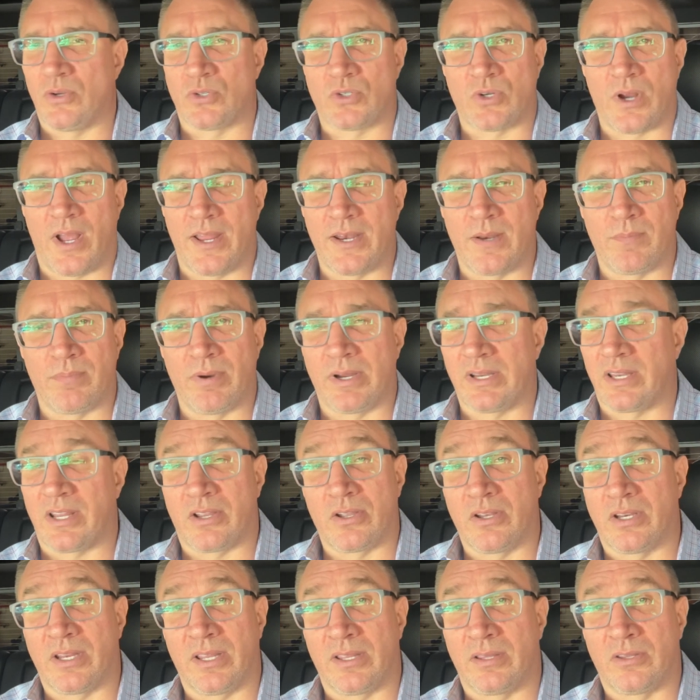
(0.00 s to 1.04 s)
trying to break, they
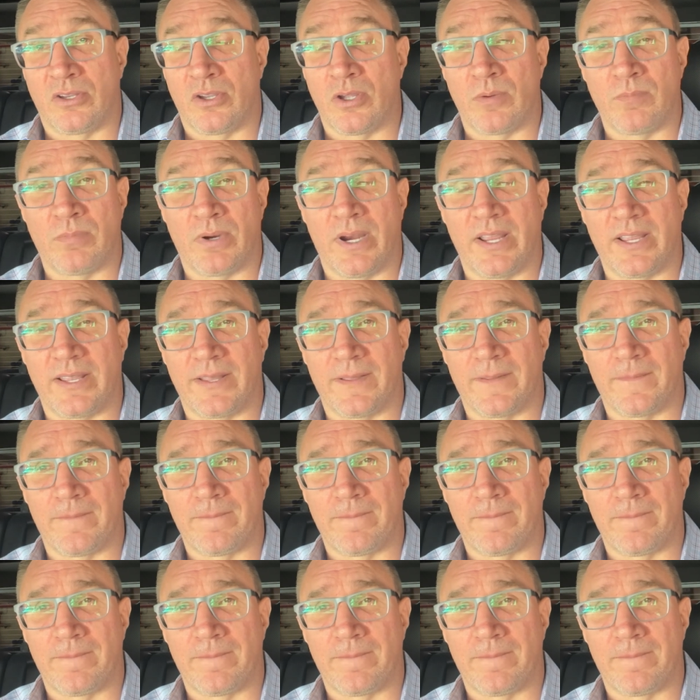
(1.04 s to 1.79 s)
couldn't, couldn't break it.